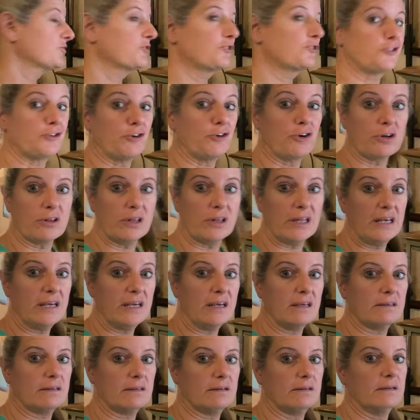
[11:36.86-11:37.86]
Starlink,
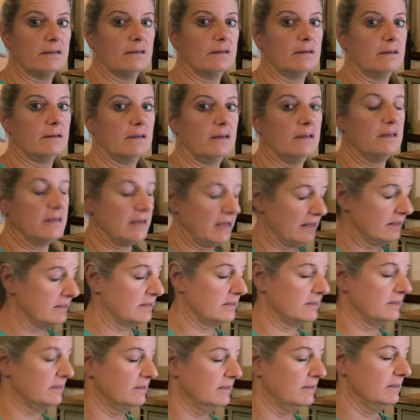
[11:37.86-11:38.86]

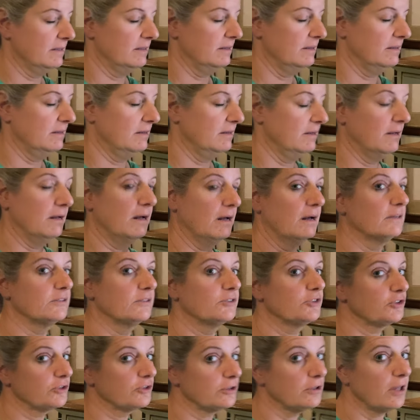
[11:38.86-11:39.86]
yes,
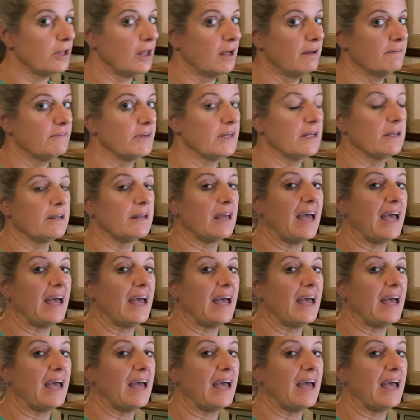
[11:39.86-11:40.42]
still love it.